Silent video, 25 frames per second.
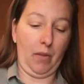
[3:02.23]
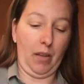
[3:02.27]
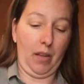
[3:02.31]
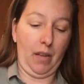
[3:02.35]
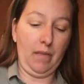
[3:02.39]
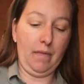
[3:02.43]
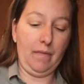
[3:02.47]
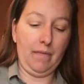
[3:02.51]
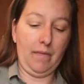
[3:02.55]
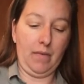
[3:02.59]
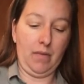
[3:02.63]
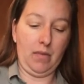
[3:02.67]

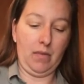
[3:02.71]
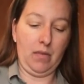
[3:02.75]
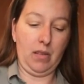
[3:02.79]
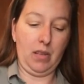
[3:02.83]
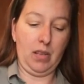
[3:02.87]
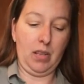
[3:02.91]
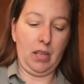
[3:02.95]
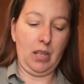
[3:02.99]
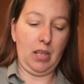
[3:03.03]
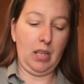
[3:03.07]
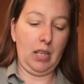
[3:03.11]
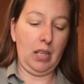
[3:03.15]
well.
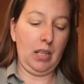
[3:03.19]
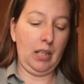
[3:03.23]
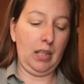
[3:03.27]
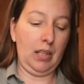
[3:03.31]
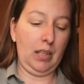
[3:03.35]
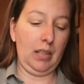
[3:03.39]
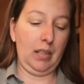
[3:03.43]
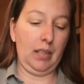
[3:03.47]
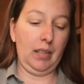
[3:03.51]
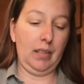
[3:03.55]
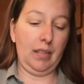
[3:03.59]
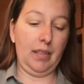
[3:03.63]

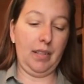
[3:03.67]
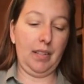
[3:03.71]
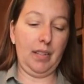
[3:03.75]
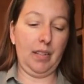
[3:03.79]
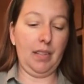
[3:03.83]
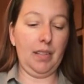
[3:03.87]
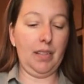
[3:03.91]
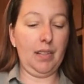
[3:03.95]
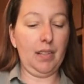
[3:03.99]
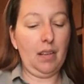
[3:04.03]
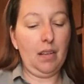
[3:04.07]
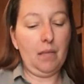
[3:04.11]

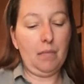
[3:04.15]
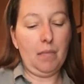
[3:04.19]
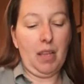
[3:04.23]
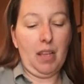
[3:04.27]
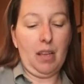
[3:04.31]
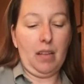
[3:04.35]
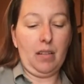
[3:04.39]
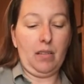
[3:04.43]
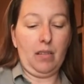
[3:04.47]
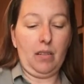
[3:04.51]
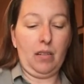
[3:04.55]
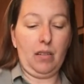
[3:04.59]
Does not
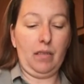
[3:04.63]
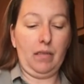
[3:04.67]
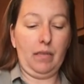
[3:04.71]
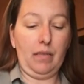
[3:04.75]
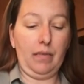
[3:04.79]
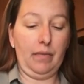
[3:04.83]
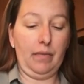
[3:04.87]
matter